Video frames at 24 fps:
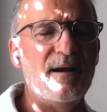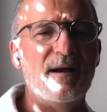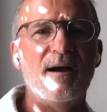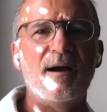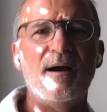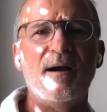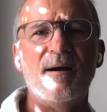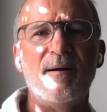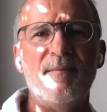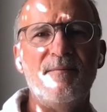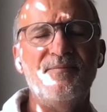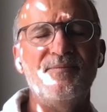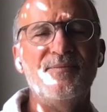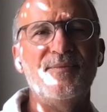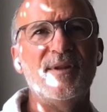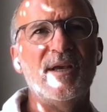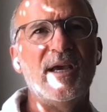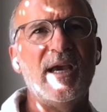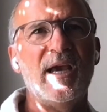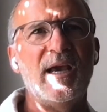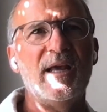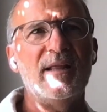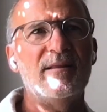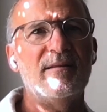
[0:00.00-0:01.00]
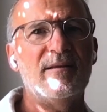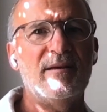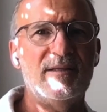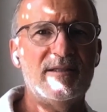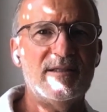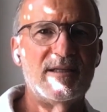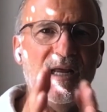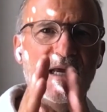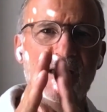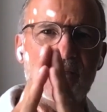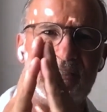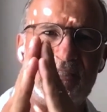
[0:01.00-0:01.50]
Um, and
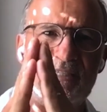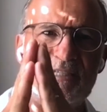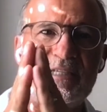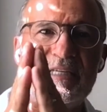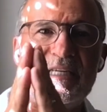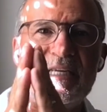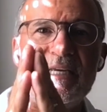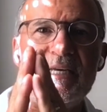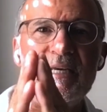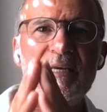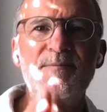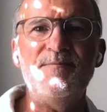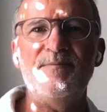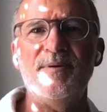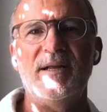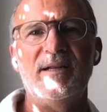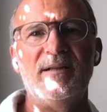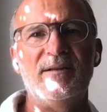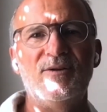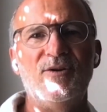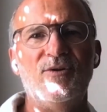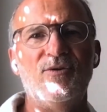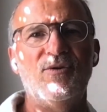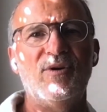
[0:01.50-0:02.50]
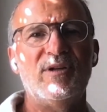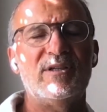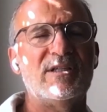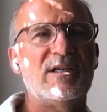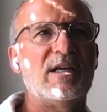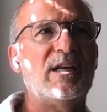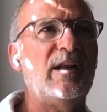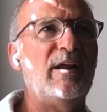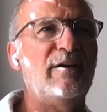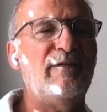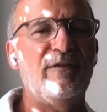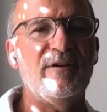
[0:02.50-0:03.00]
it's like steep and, you know, it's
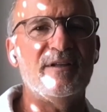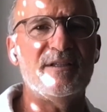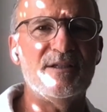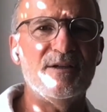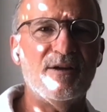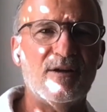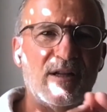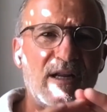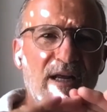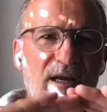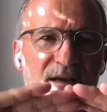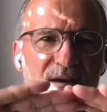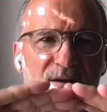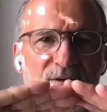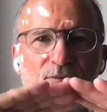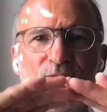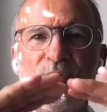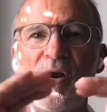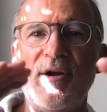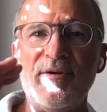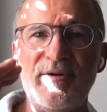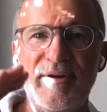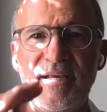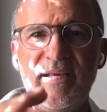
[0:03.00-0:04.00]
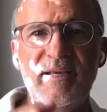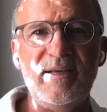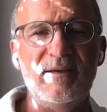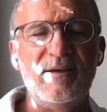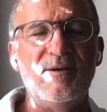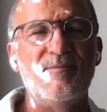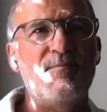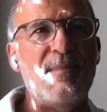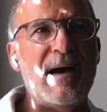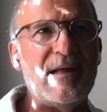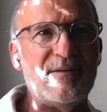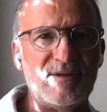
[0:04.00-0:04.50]
cliff. It's not like a roundy
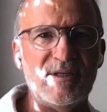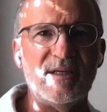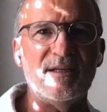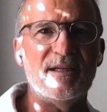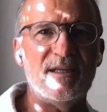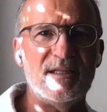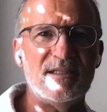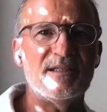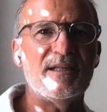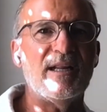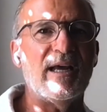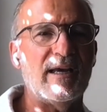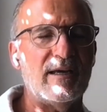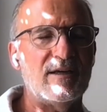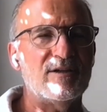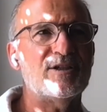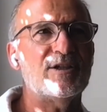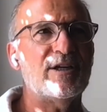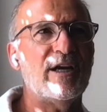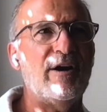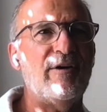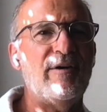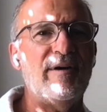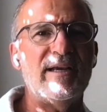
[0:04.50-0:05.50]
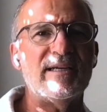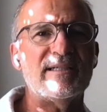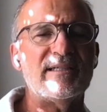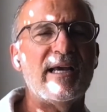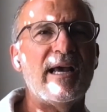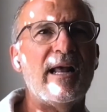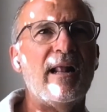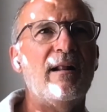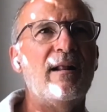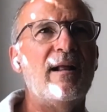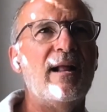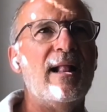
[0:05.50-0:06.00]
mountain. It's like mm-hmm. scary mm-hmm. as
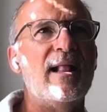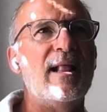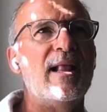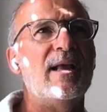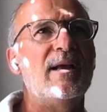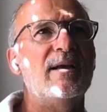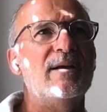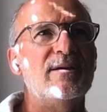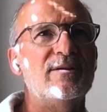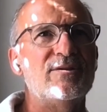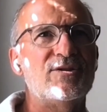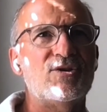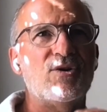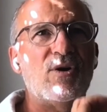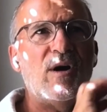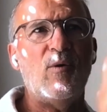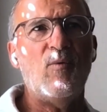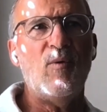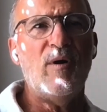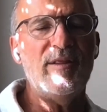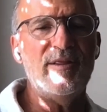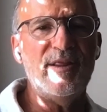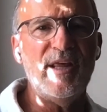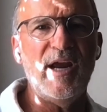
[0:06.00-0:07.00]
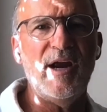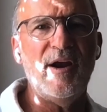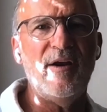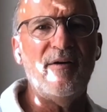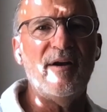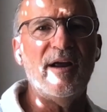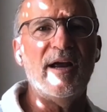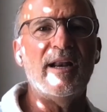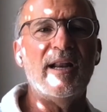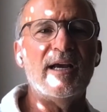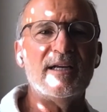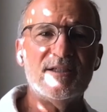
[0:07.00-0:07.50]
hell. So I went there
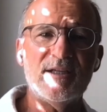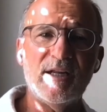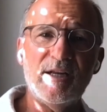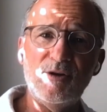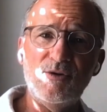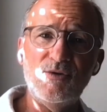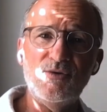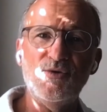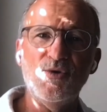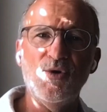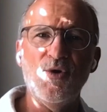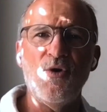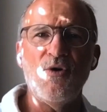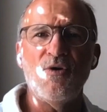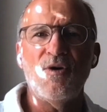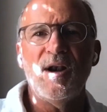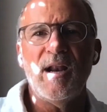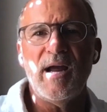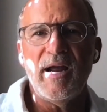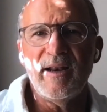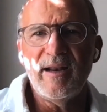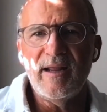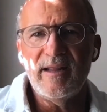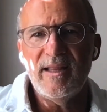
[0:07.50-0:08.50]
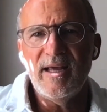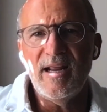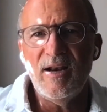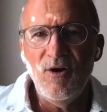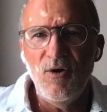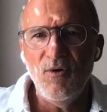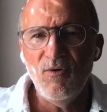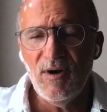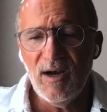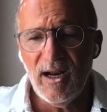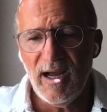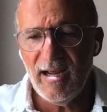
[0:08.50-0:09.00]
and I started to do long line and then
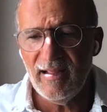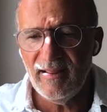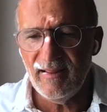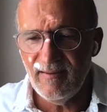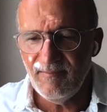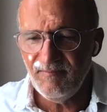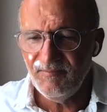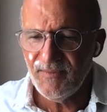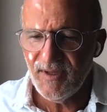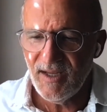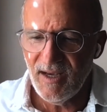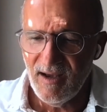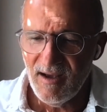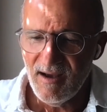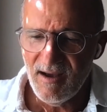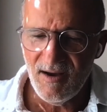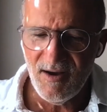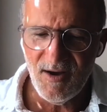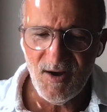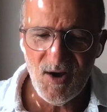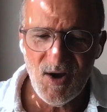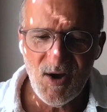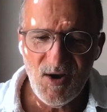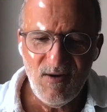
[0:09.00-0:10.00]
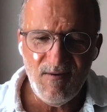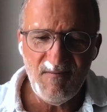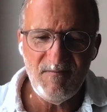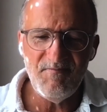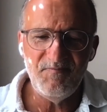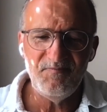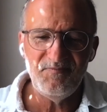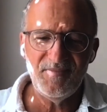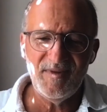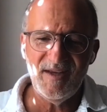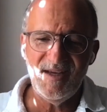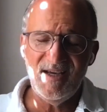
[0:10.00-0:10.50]
long line,
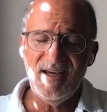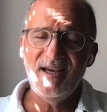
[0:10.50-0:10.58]
um,